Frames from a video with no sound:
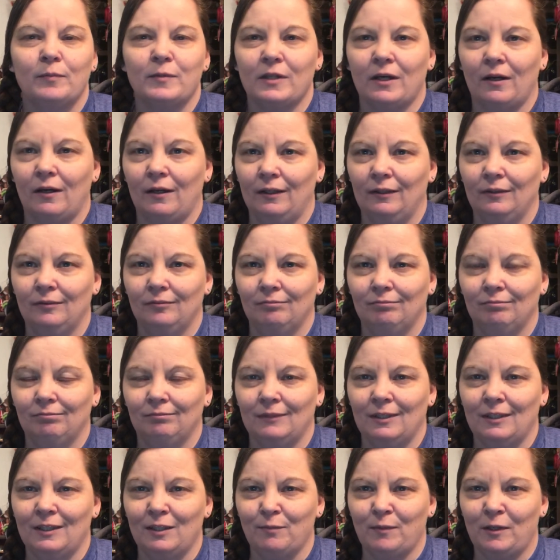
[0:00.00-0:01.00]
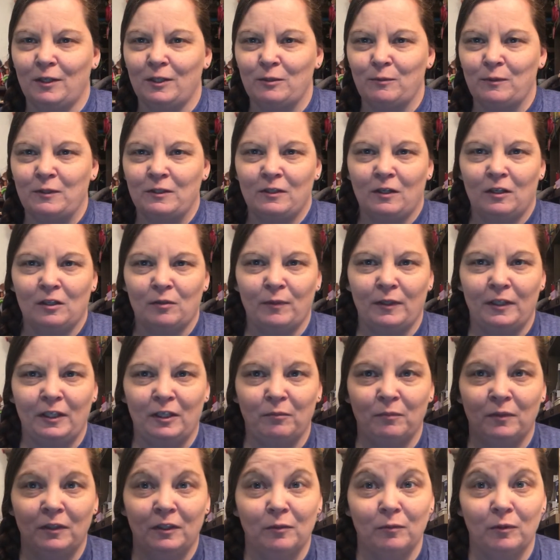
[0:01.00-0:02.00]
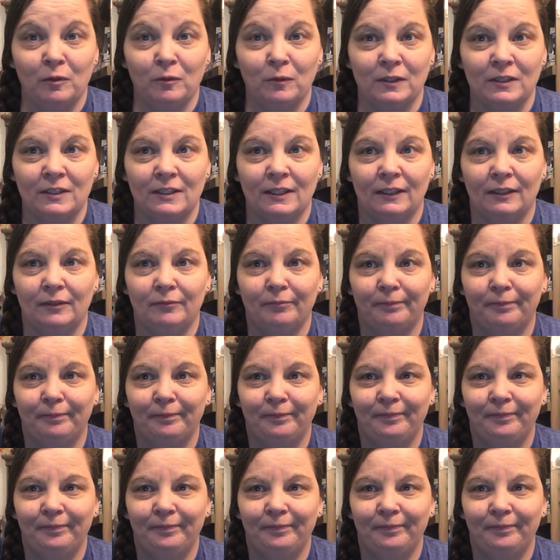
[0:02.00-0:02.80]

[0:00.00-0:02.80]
sorry. I think my husband's calling my name. Give me 1 second.